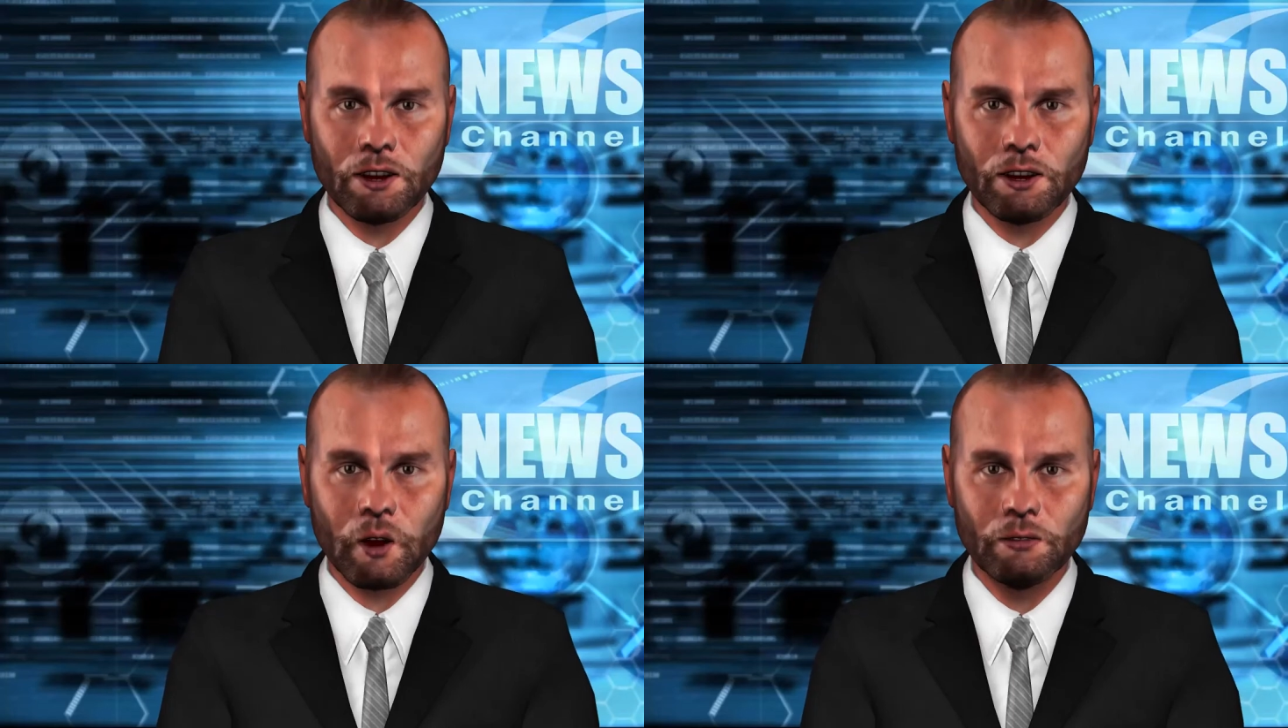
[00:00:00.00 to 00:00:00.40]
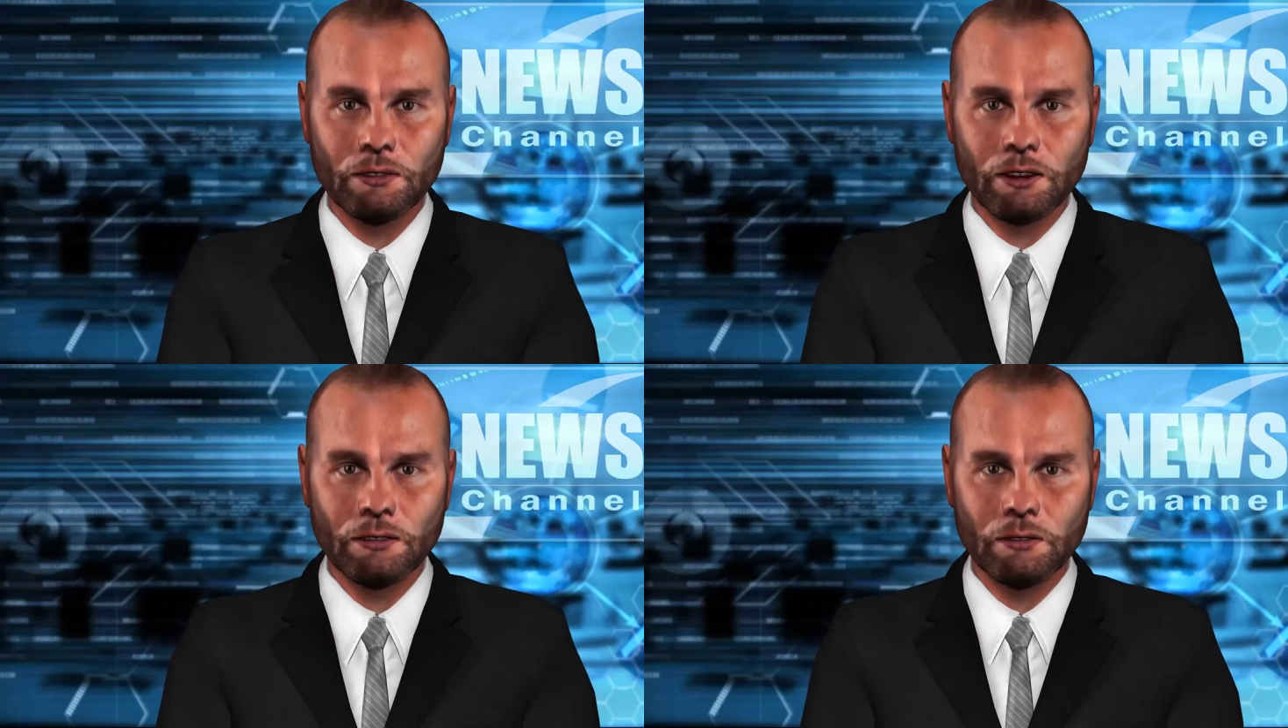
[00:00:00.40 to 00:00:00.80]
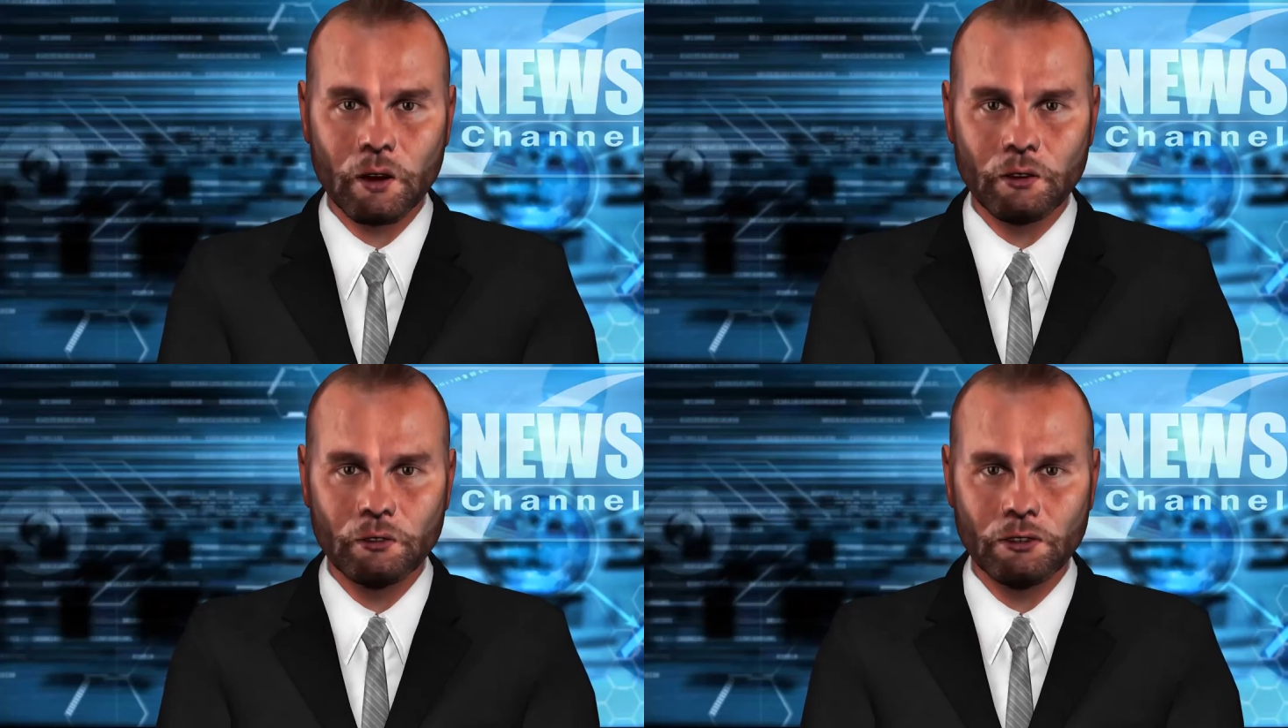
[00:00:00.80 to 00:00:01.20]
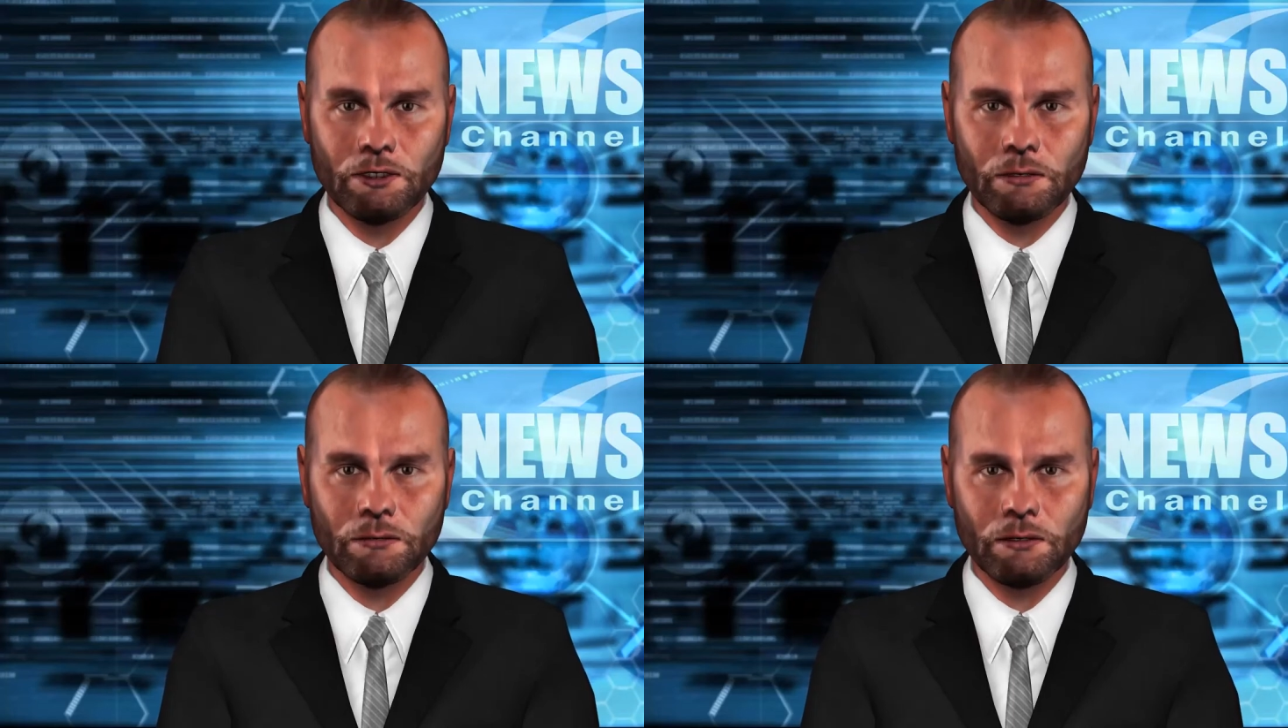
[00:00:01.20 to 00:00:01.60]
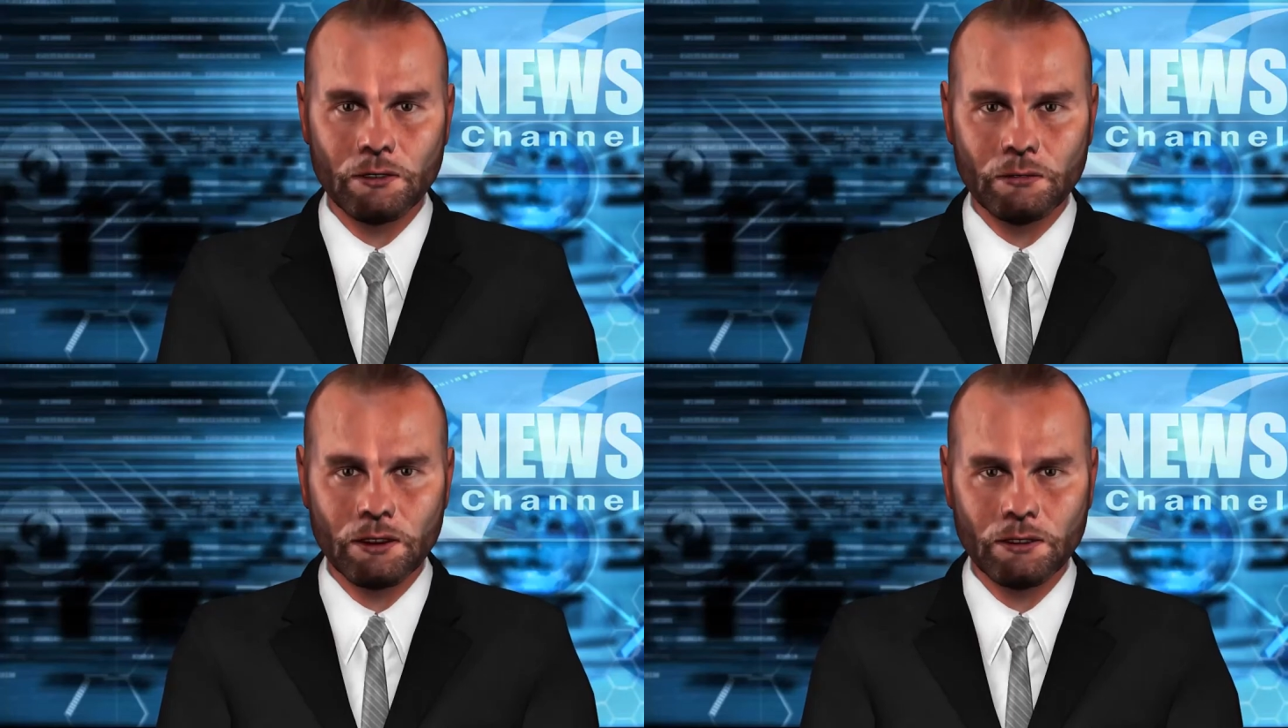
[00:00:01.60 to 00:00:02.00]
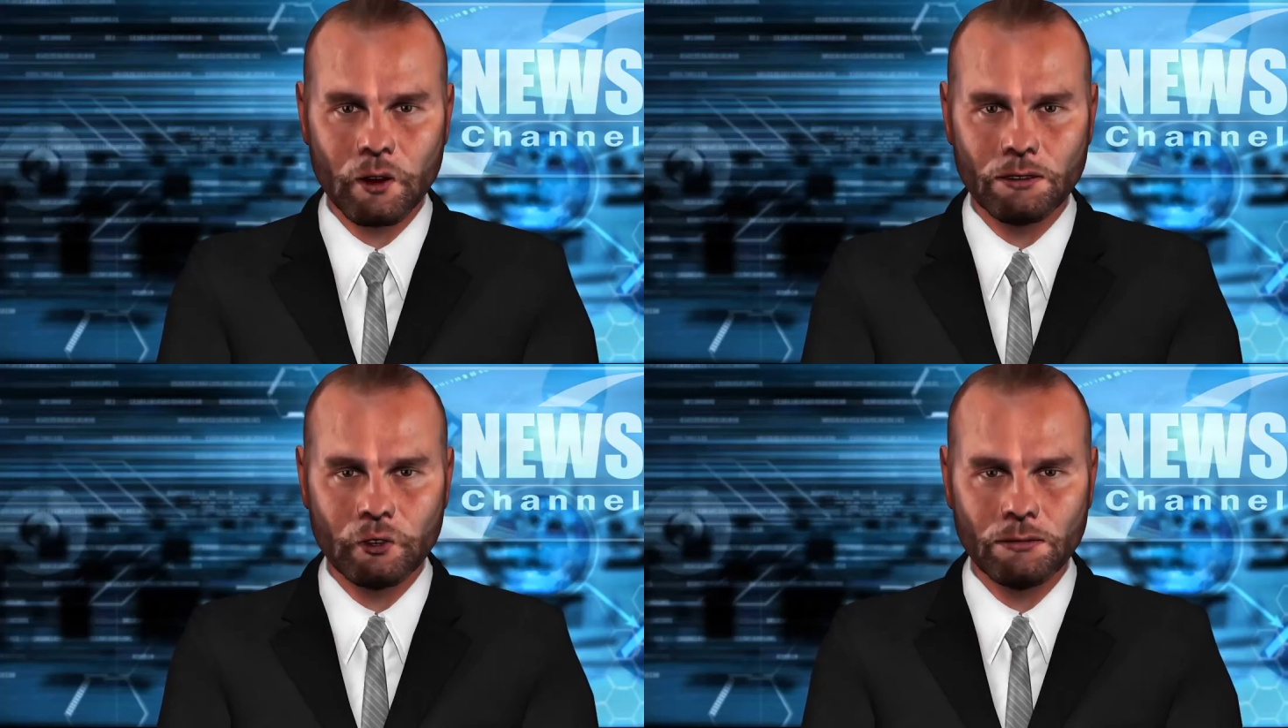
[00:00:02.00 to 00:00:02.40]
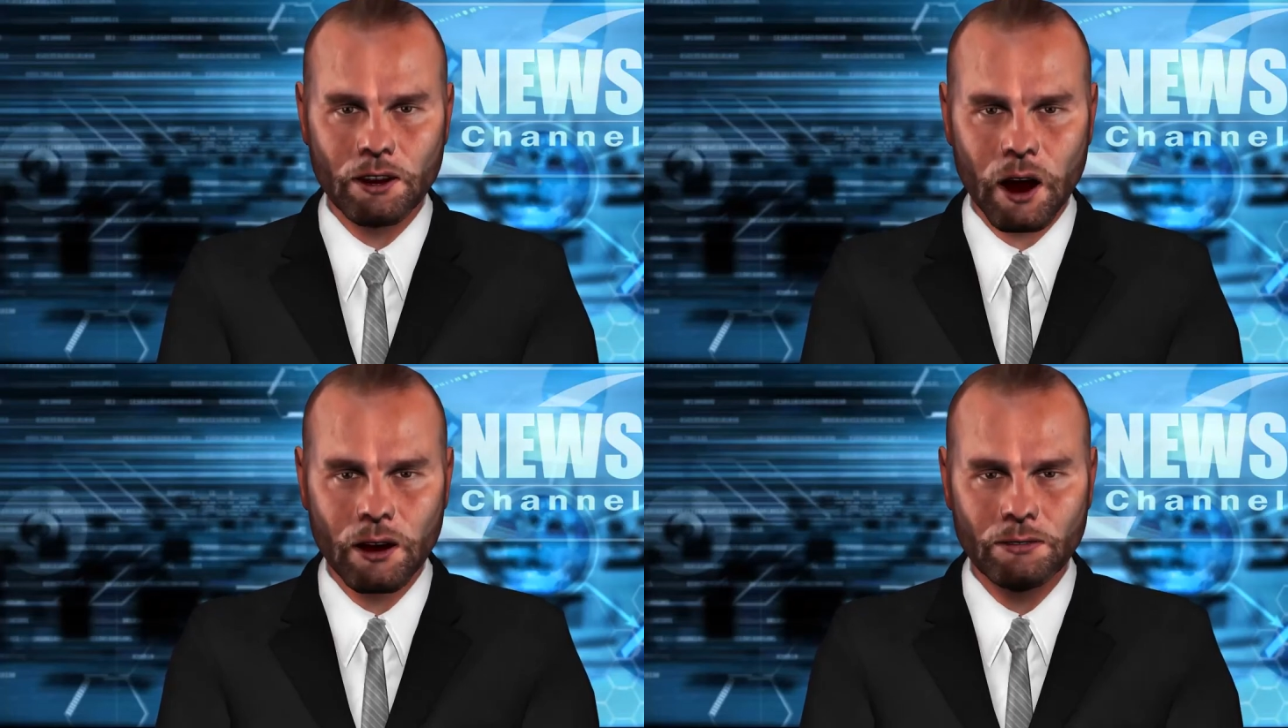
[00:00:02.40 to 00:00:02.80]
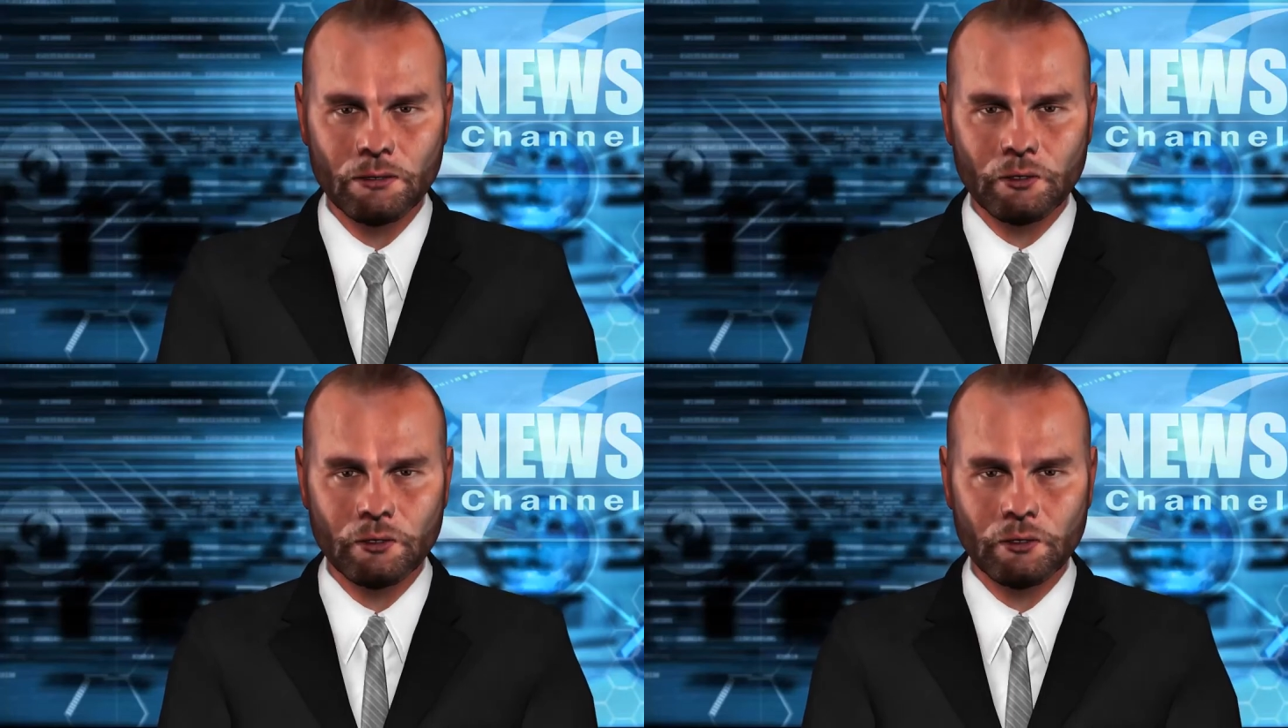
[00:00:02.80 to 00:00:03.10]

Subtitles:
our death tolls would have been much lower,